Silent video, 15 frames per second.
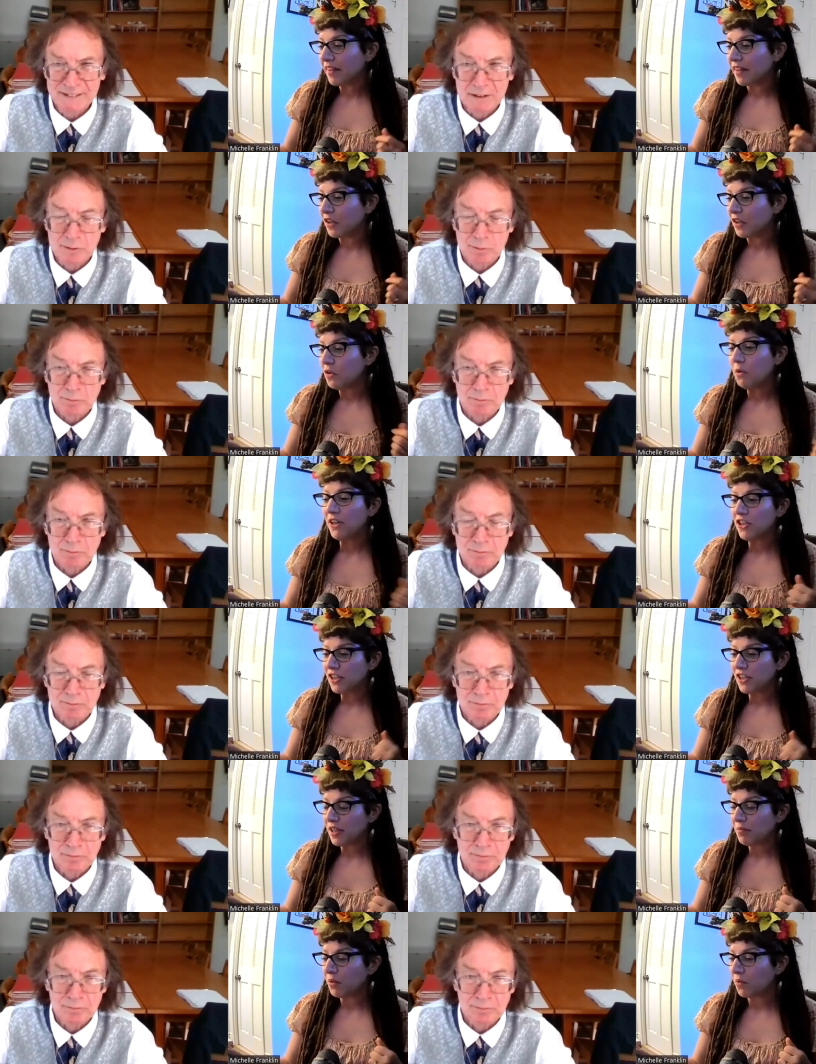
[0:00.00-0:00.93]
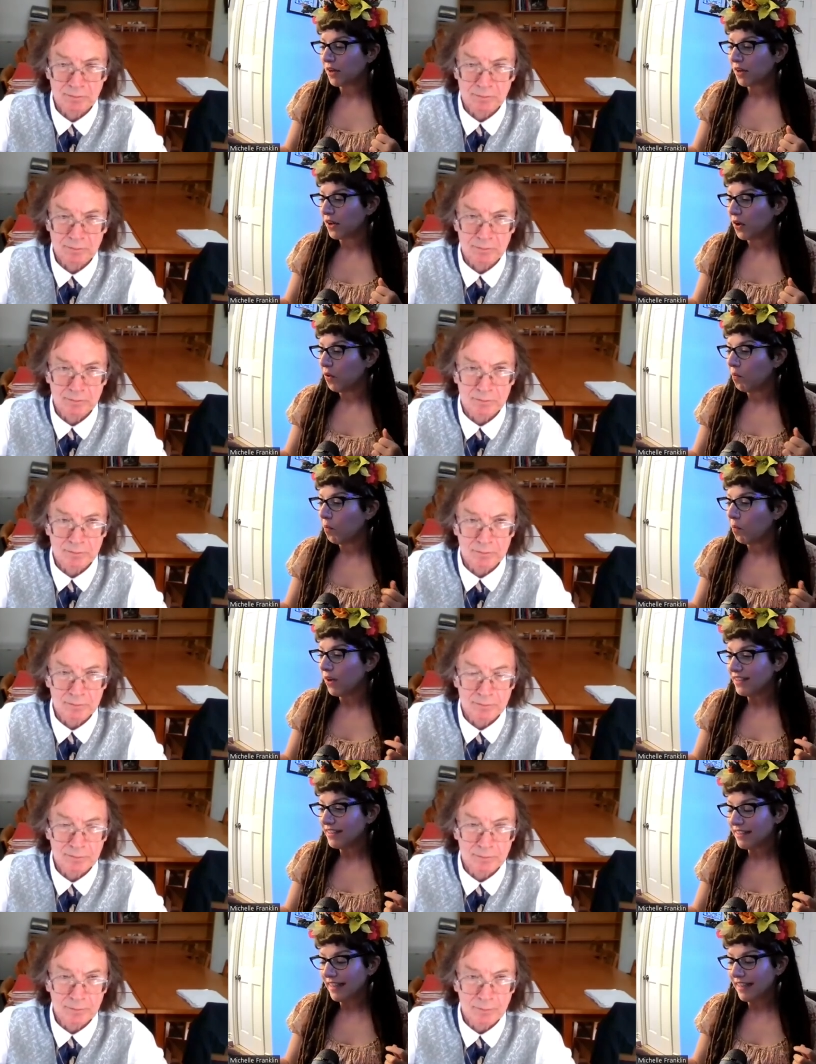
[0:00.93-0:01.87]
Speaker 1: uh, question number one
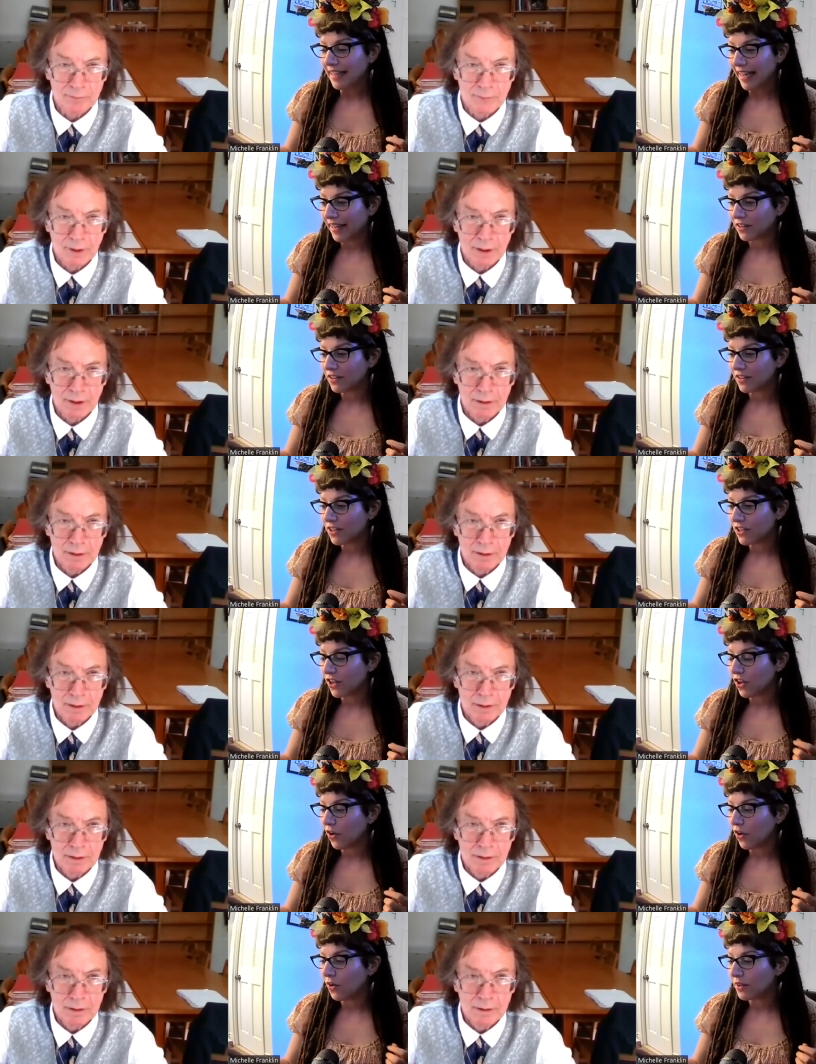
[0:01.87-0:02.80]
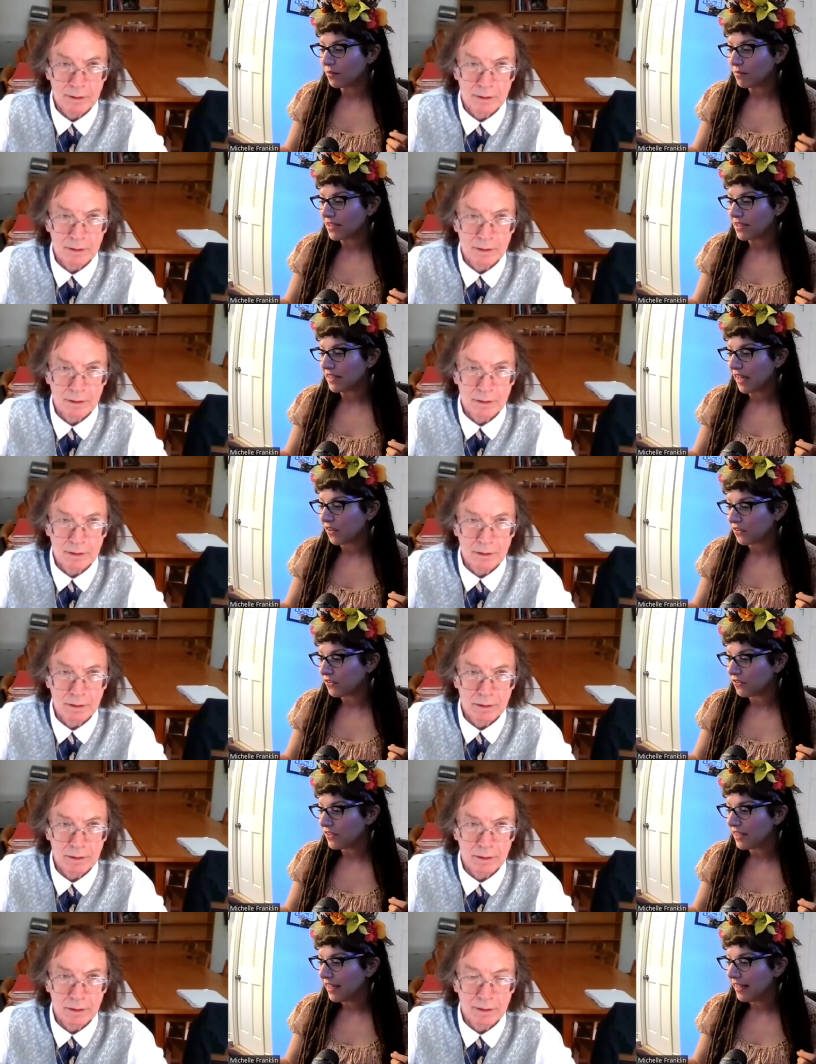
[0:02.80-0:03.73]
What did the Celts call
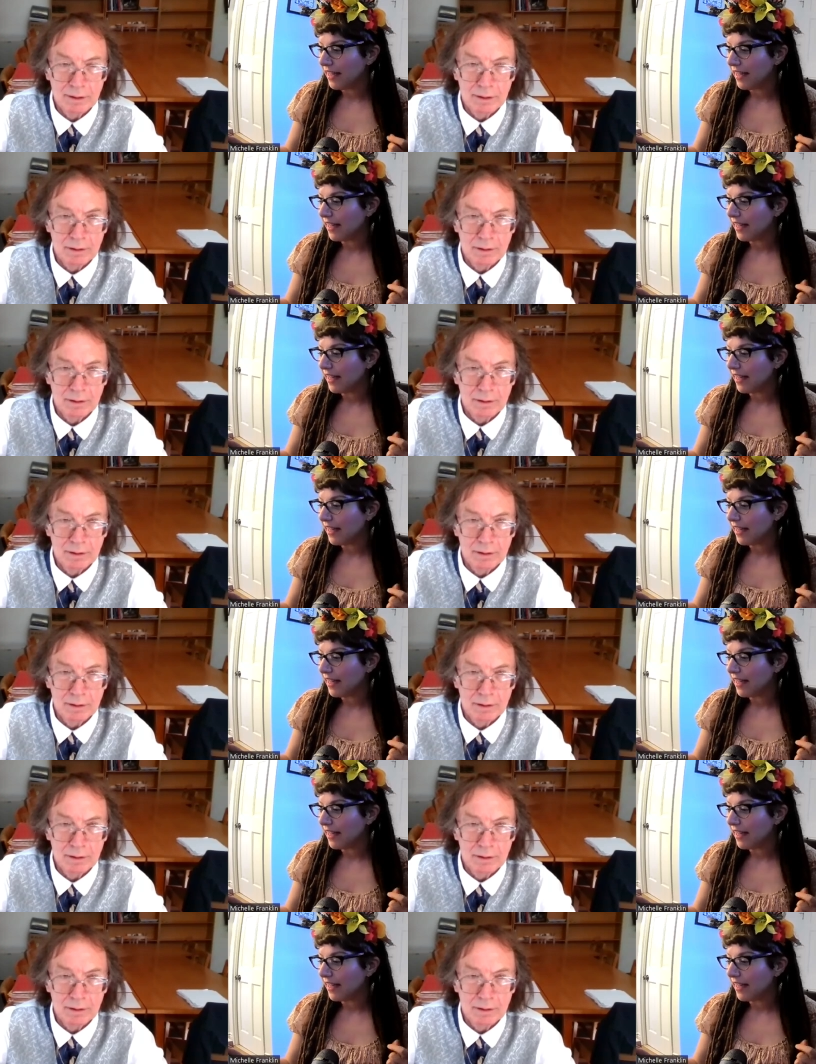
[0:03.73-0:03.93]
themselves?